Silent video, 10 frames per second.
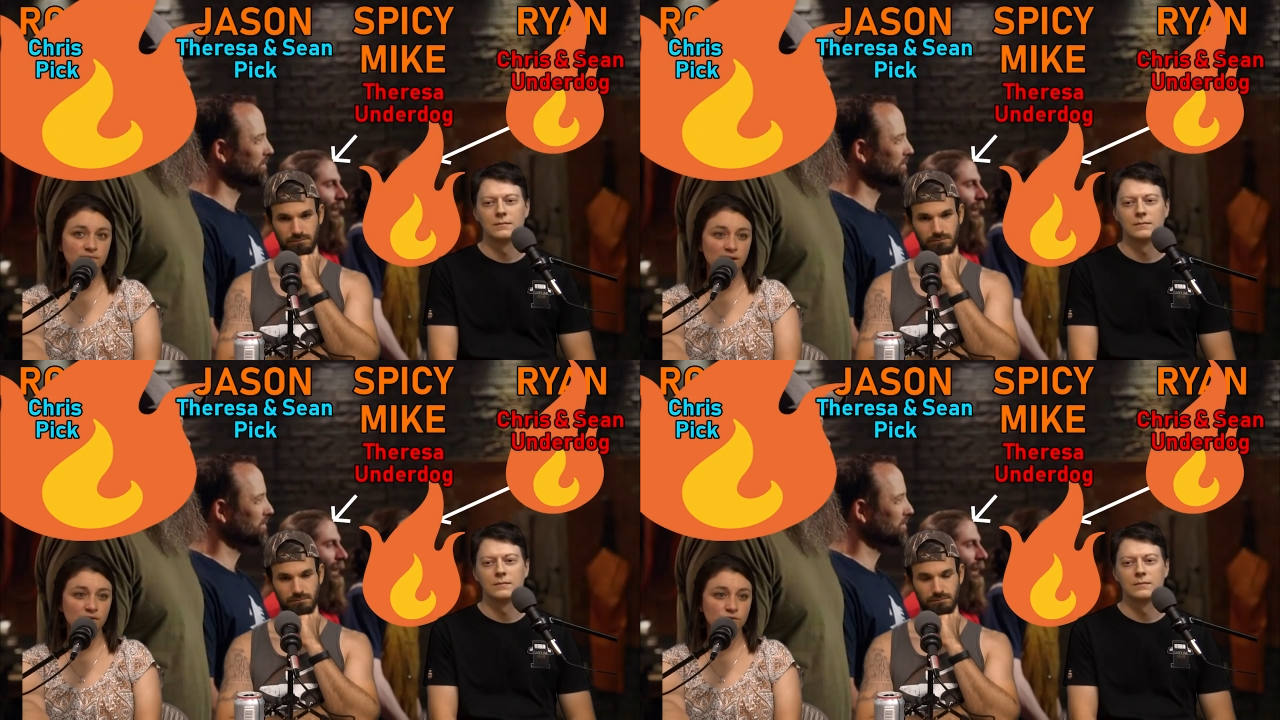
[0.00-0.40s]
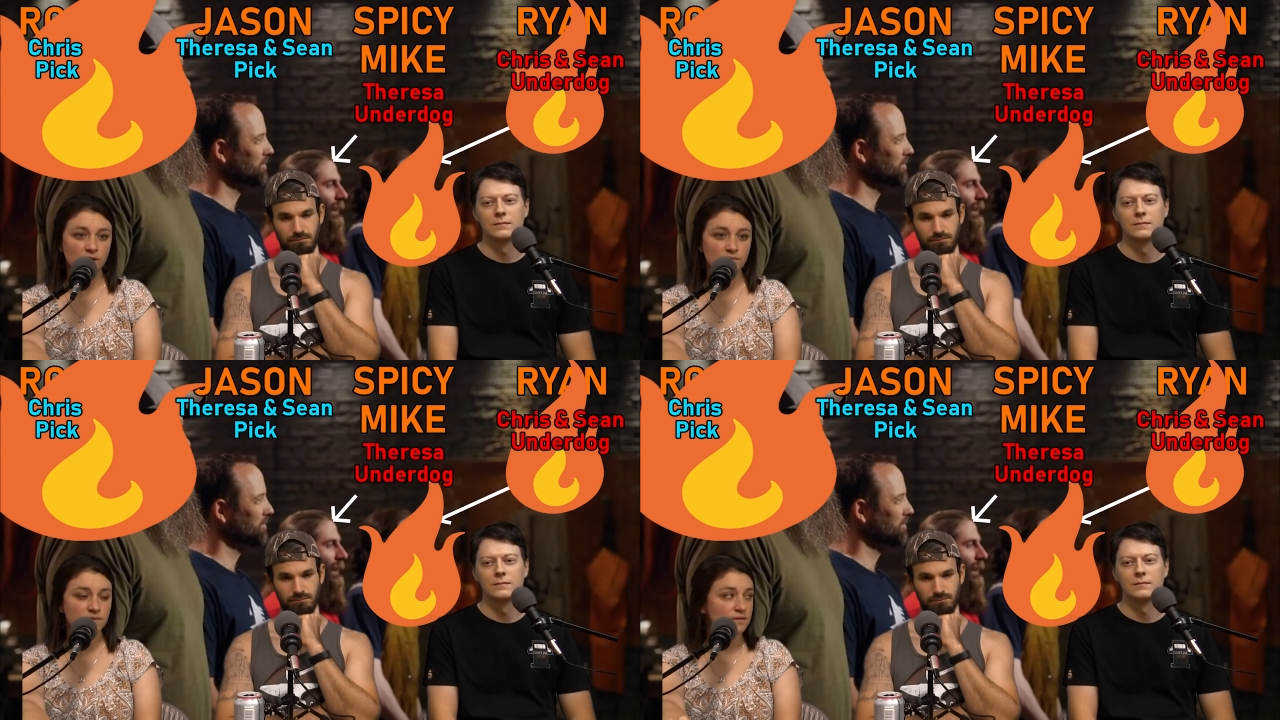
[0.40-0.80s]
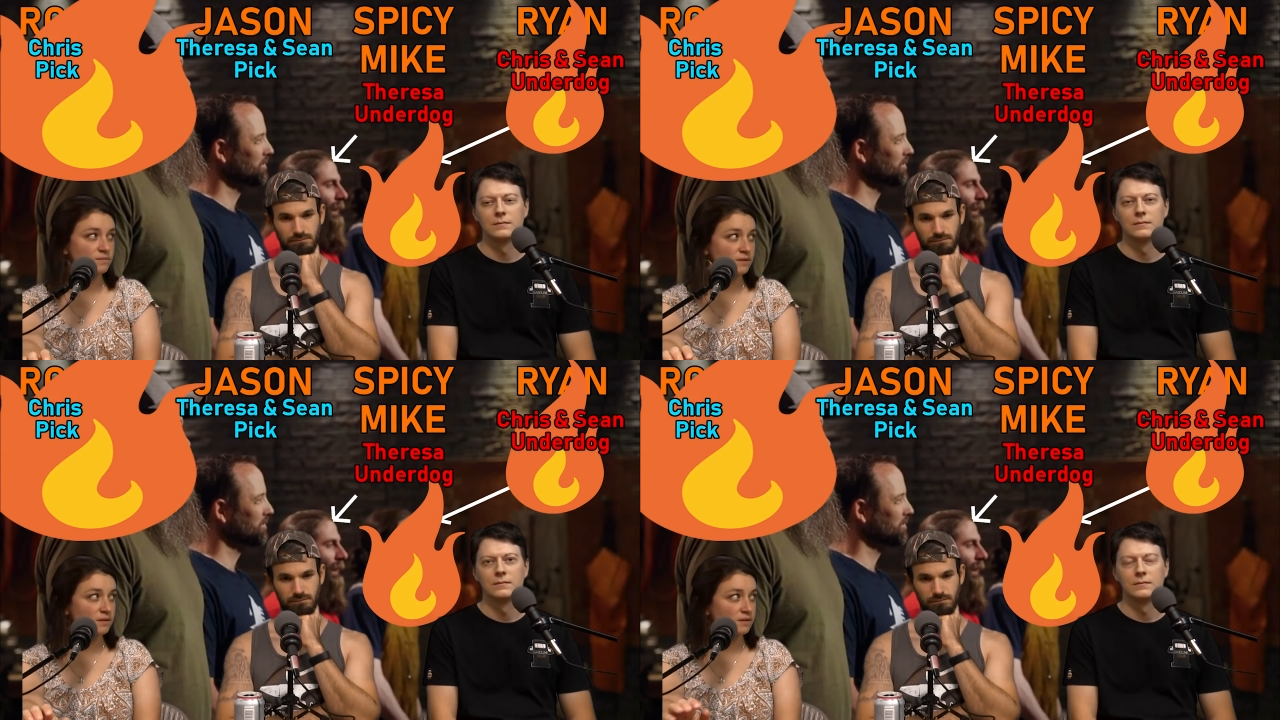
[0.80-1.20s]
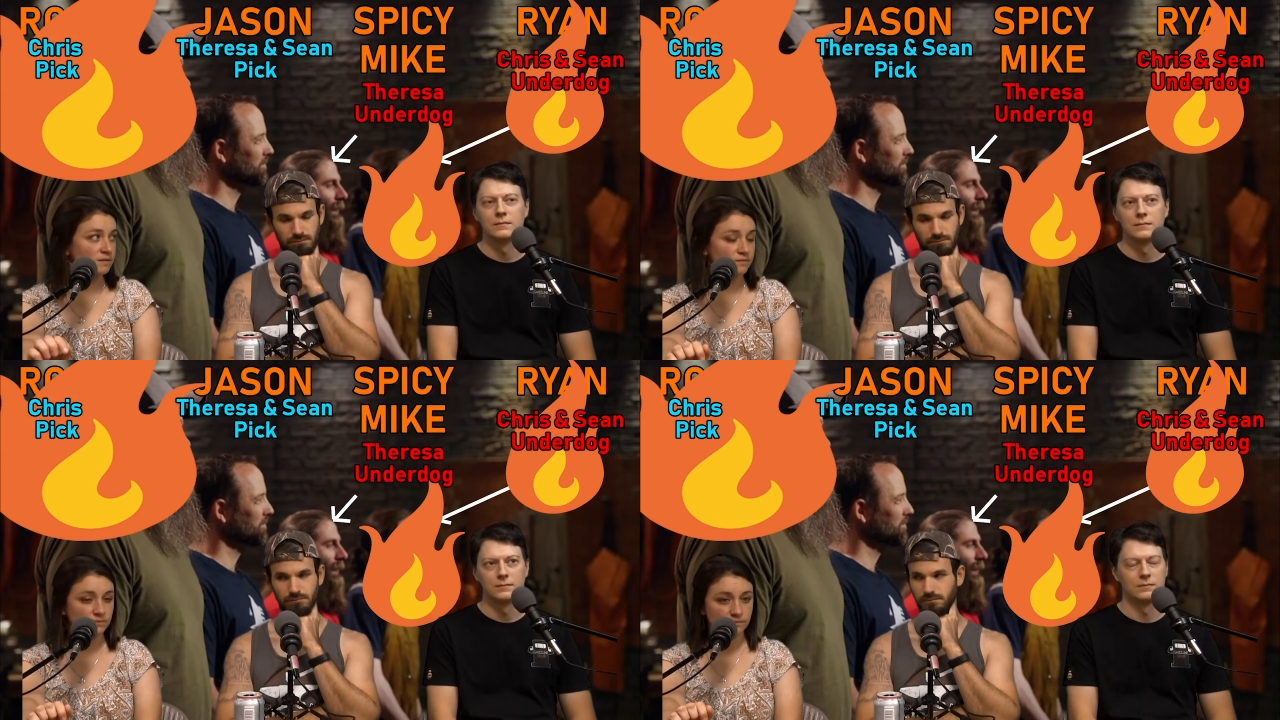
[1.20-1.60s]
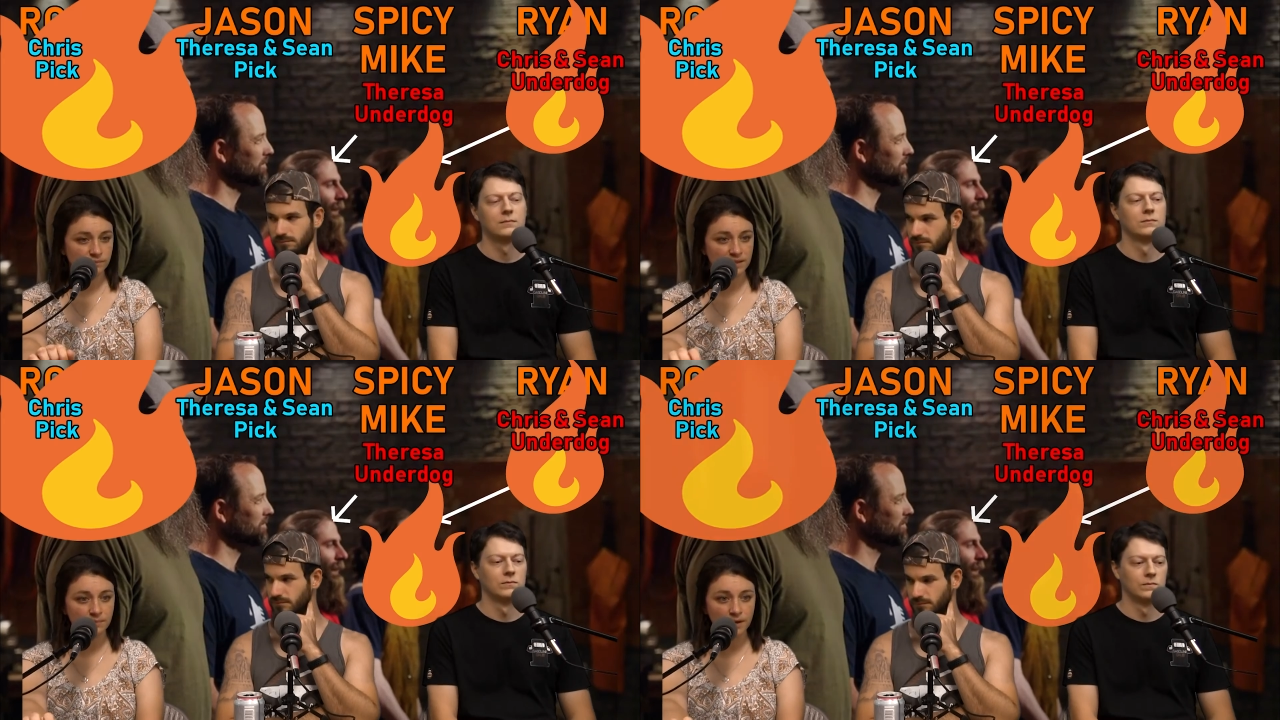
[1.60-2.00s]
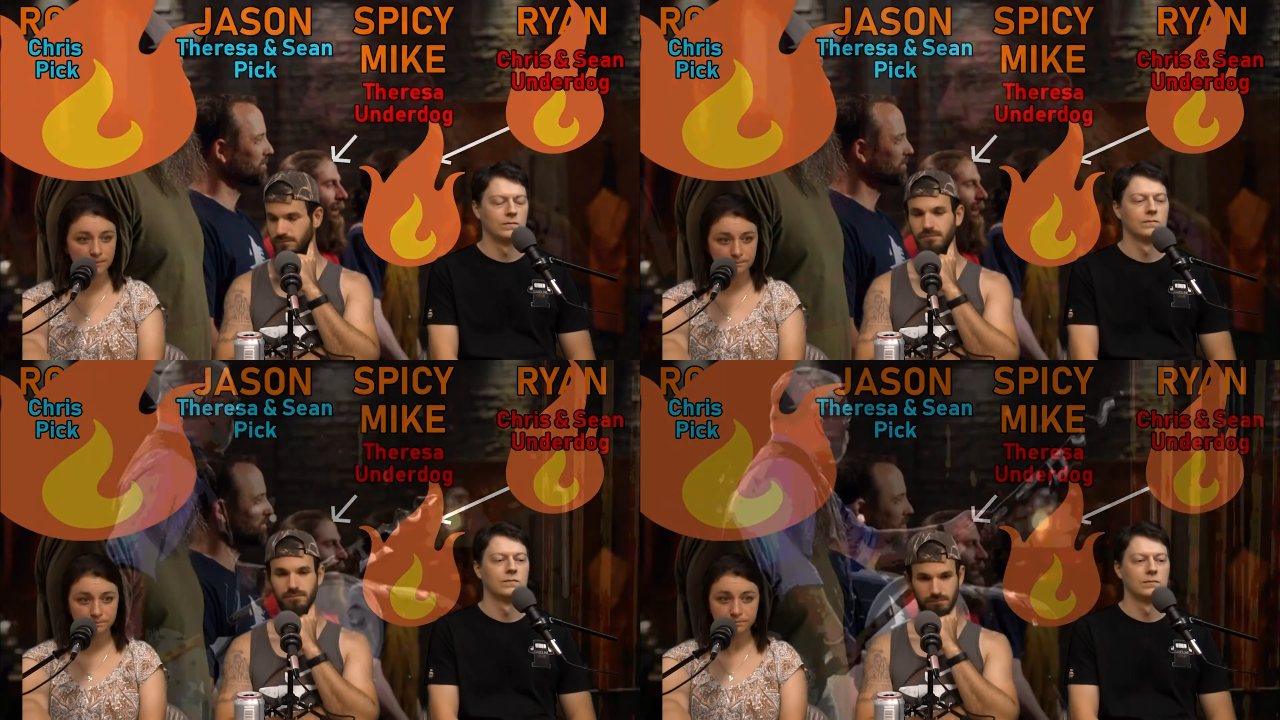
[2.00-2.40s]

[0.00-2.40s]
Speaker 1: metal drums with the blade part.